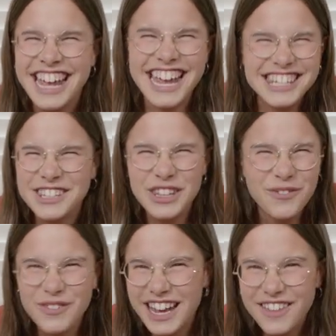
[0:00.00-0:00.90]
Is it the
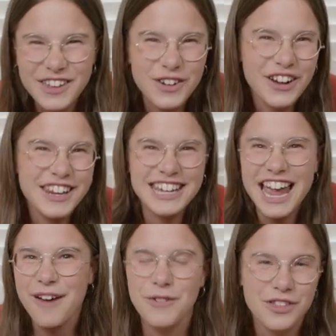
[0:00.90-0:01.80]
fear that you're going to get
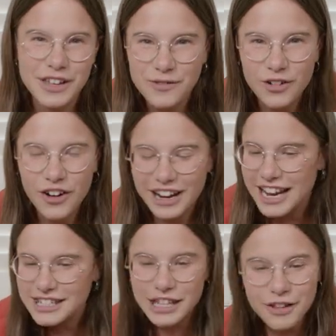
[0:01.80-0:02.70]
everything wrong?
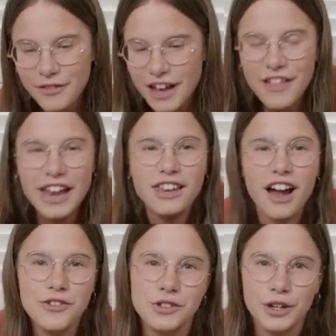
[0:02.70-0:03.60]
Is it the fear that
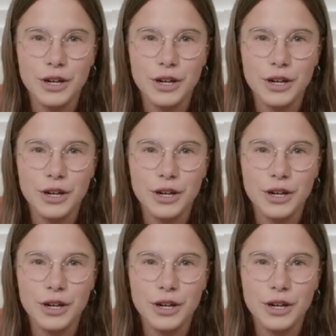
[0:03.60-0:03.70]
life's not